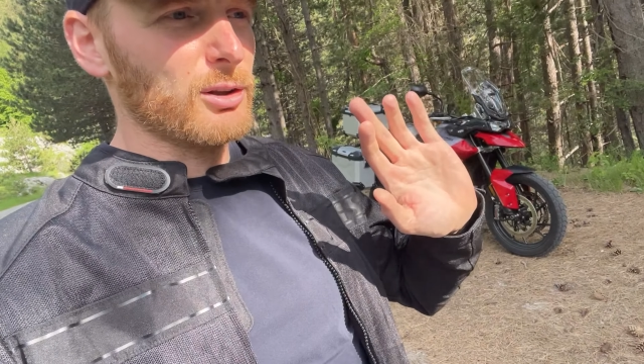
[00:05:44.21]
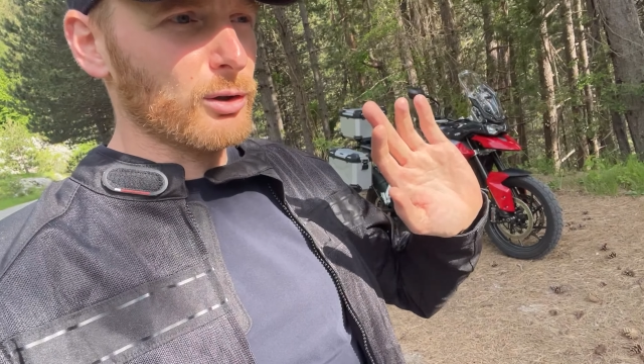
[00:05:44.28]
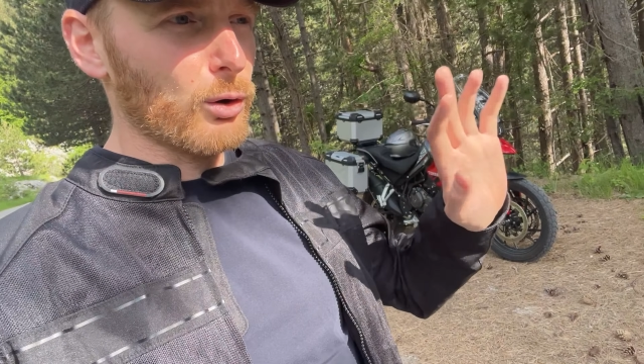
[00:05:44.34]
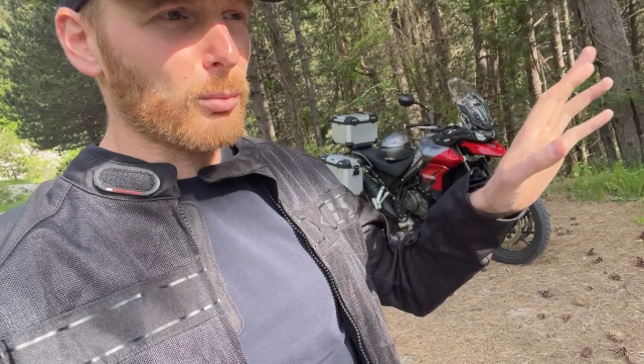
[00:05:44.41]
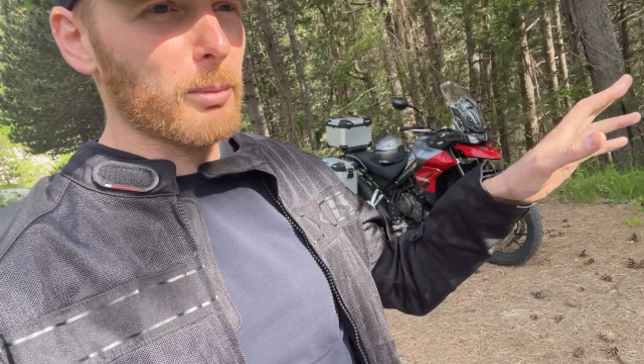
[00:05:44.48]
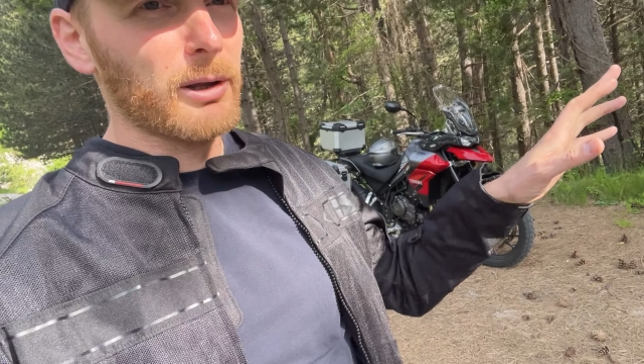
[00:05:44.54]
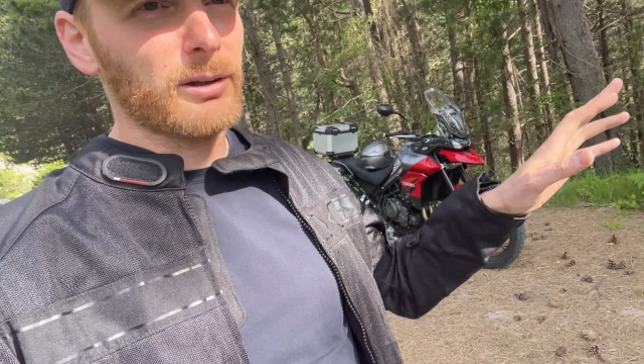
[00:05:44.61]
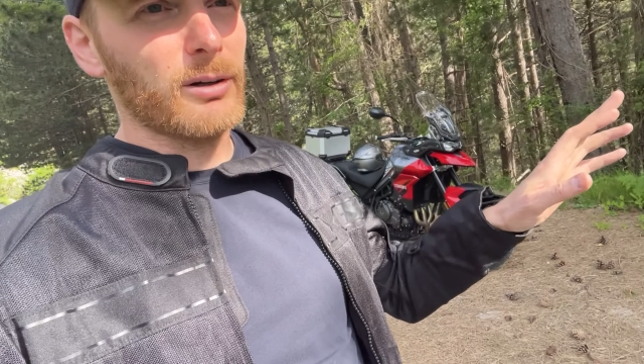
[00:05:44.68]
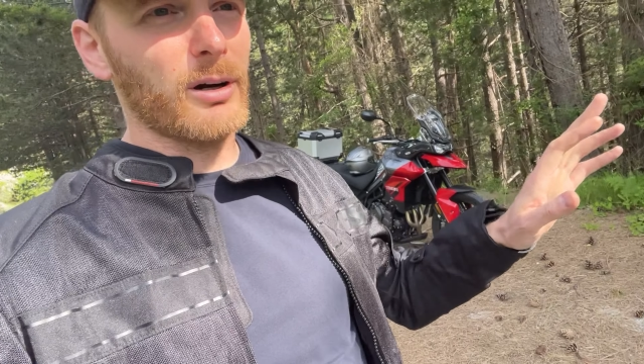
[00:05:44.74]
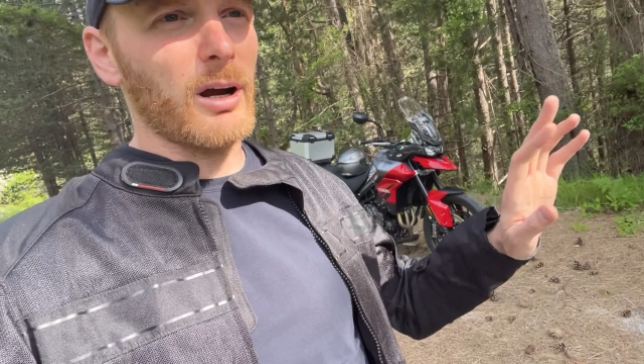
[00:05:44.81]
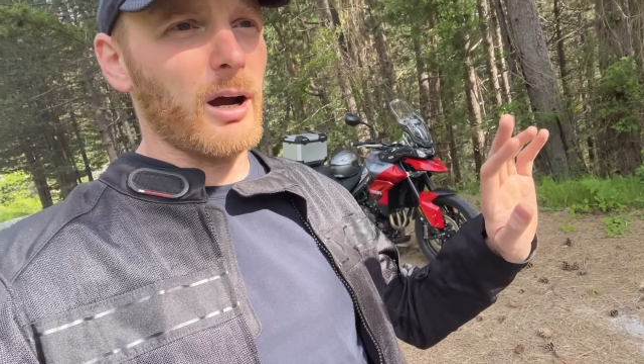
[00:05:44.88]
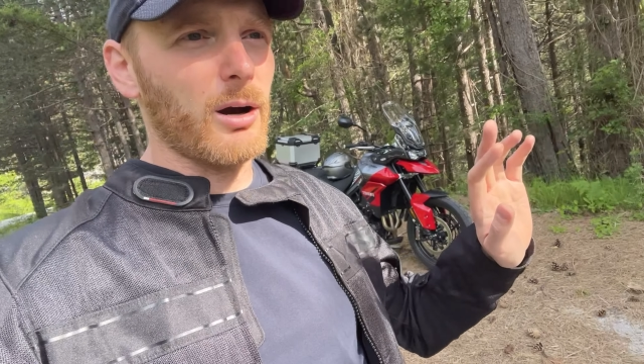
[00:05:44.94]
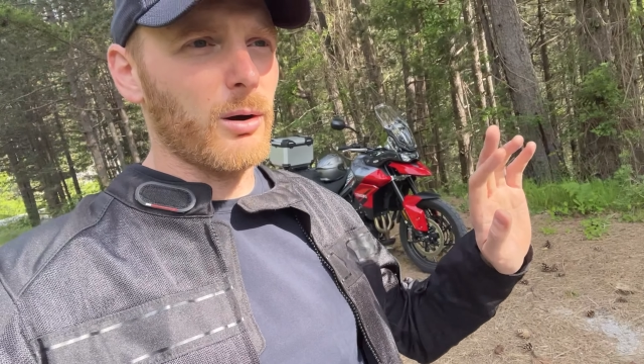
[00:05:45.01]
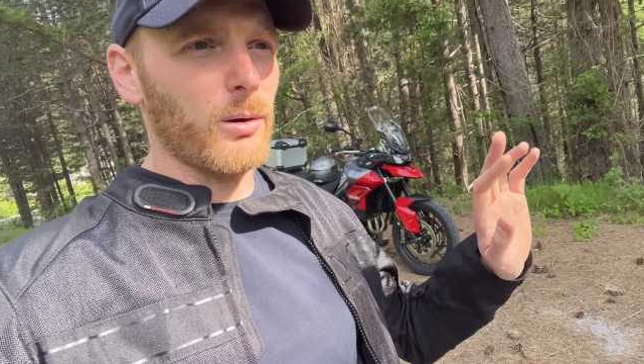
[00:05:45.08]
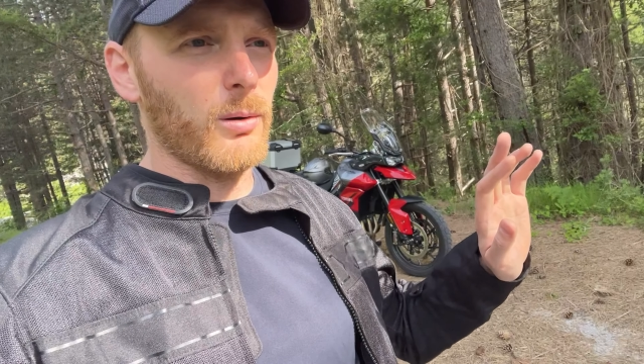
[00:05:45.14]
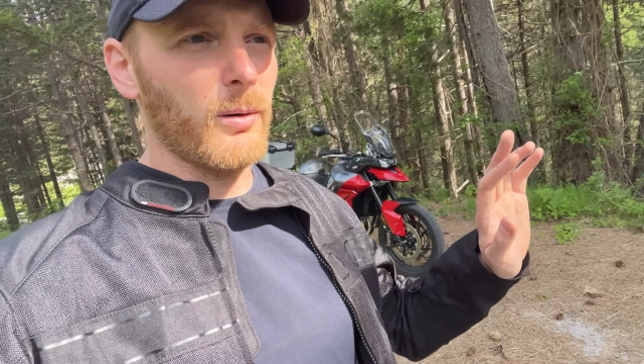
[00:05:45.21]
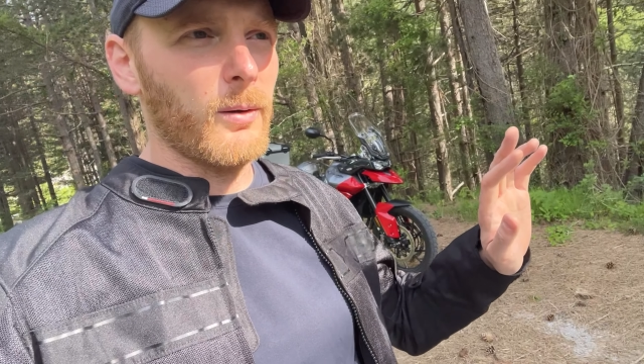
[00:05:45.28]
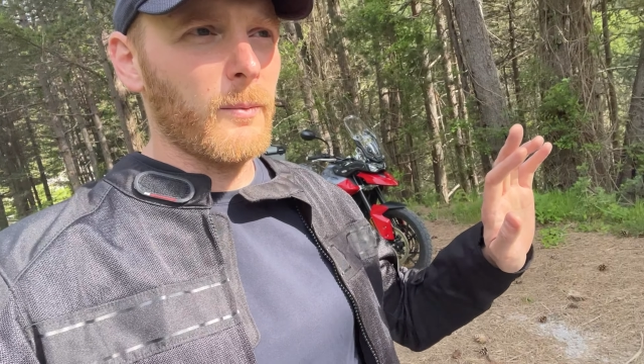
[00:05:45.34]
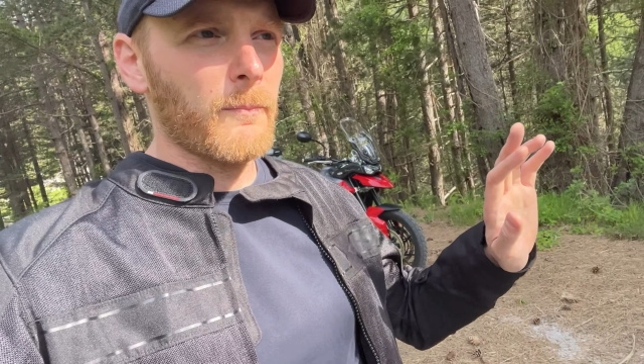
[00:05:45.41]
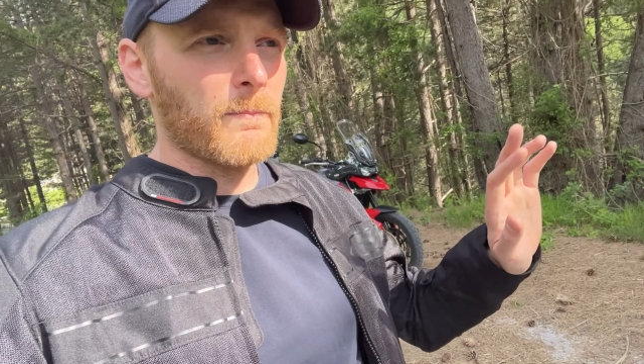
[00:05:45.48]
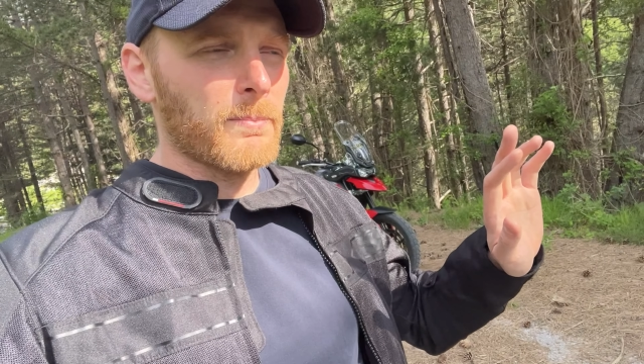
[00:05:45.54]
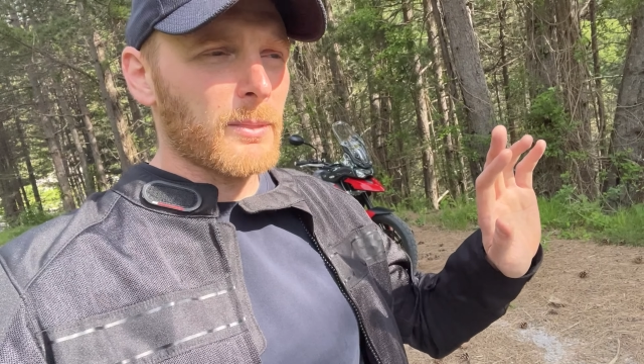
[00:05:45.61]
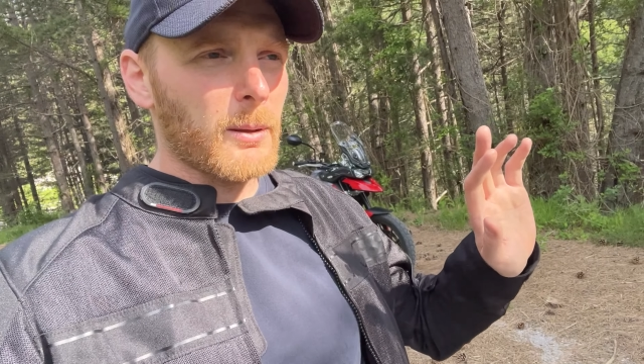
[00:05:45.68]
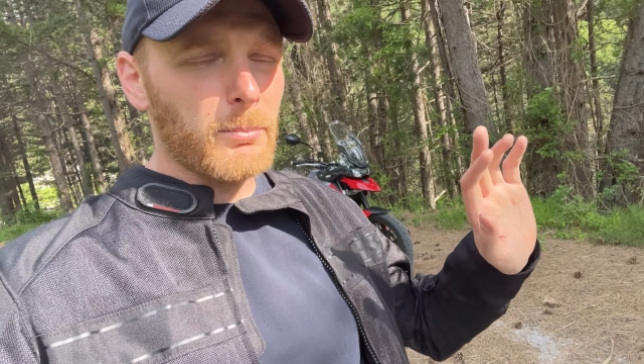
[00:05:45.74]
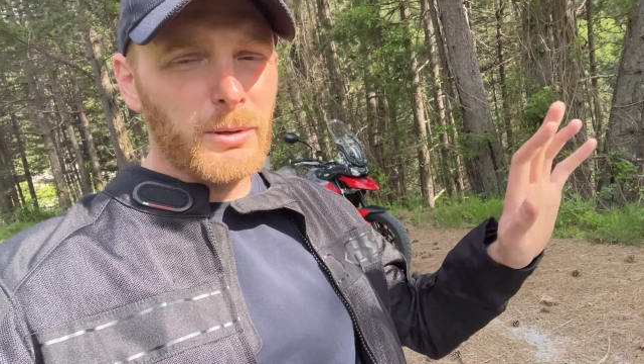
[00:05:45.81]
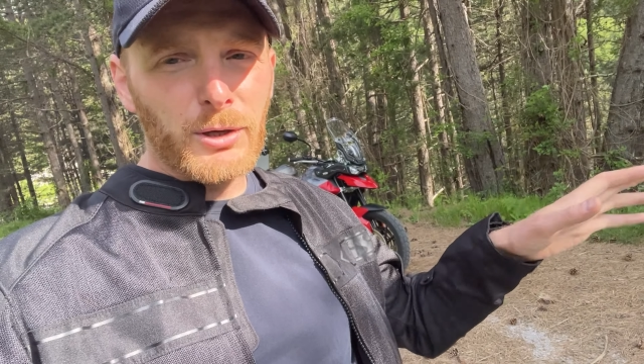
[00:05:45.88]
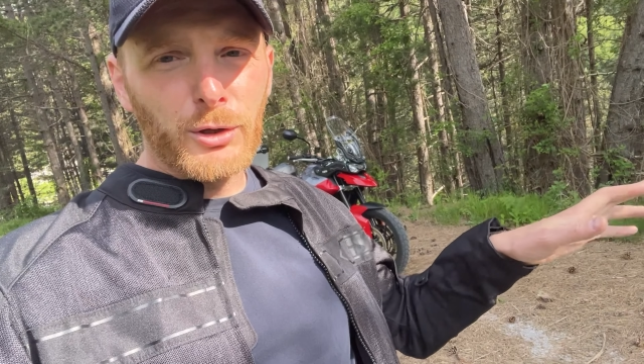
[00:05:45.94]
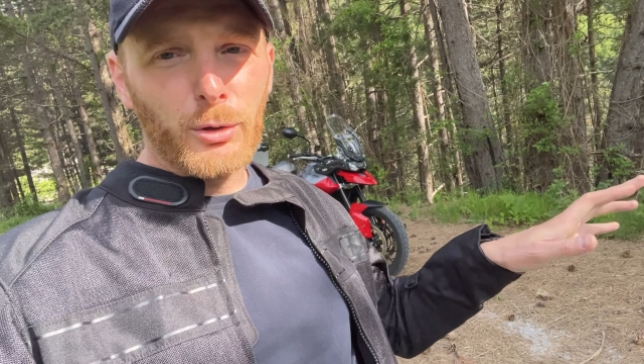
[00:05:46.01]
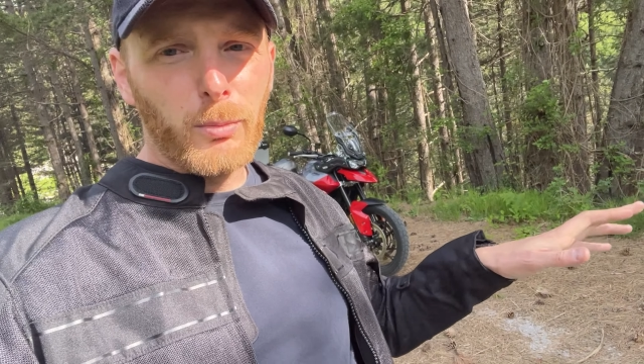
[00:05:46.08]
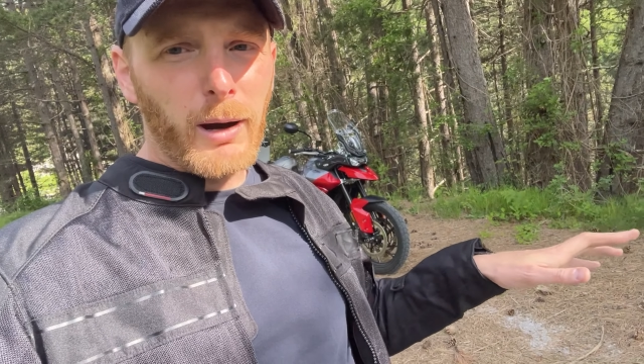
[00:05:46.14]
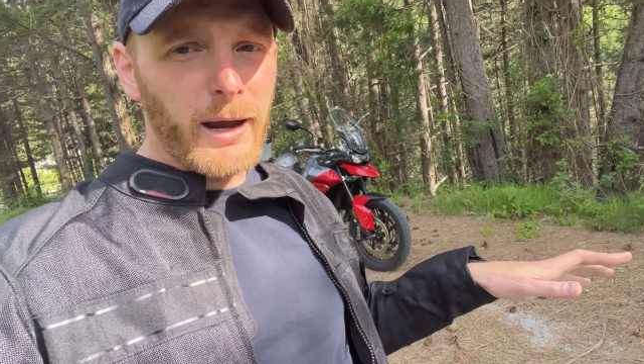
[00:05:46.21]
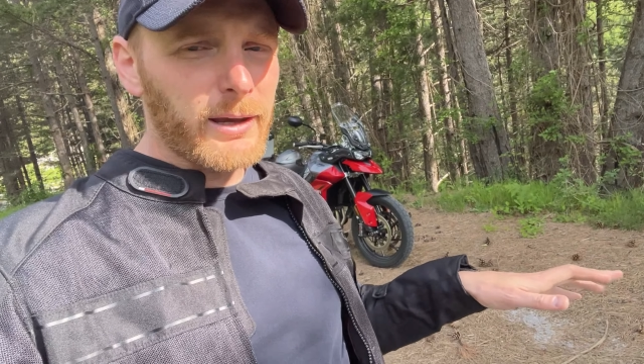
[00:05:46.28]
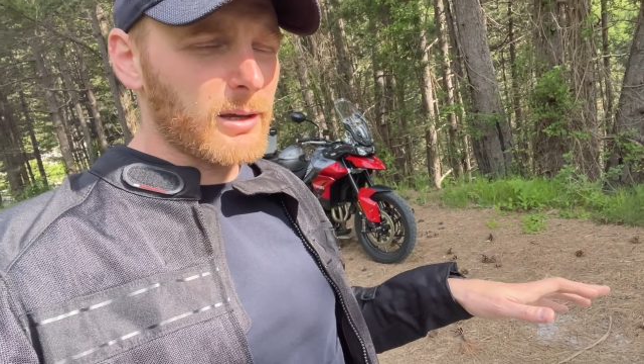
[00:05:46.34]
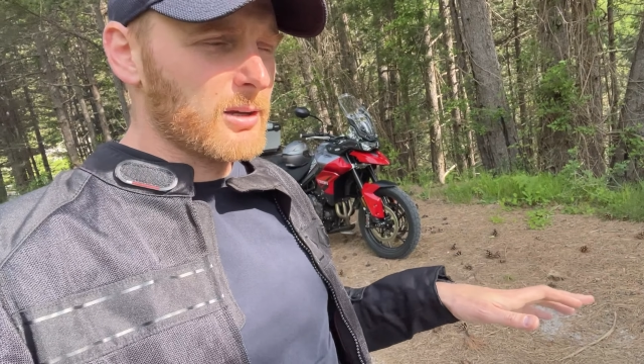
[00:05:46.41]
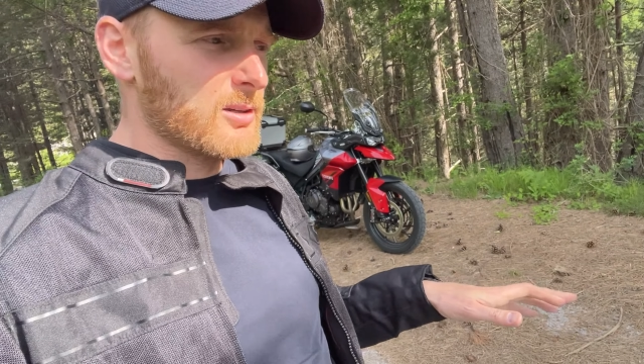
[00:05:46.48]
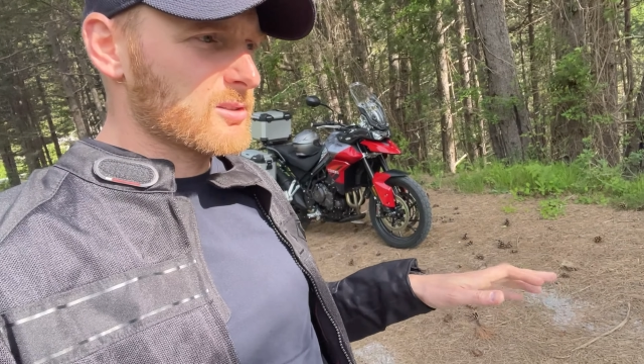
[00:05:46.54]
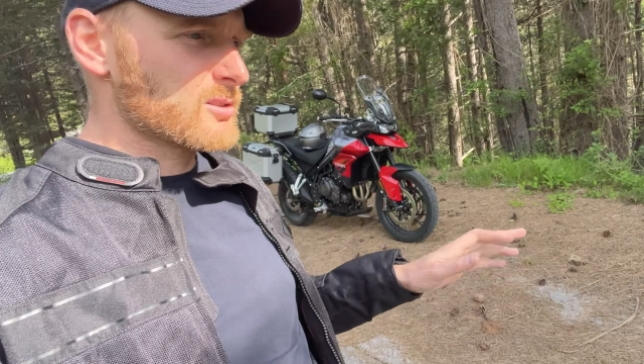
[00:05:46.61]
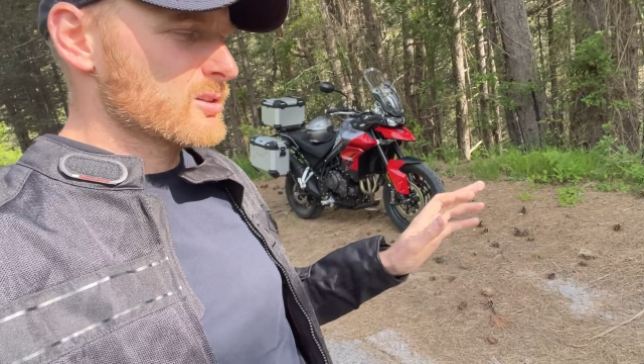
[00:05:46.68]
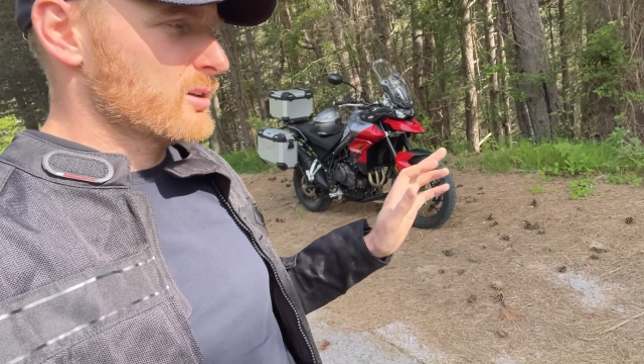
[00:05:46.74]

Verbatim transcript: no matter how big your bike is,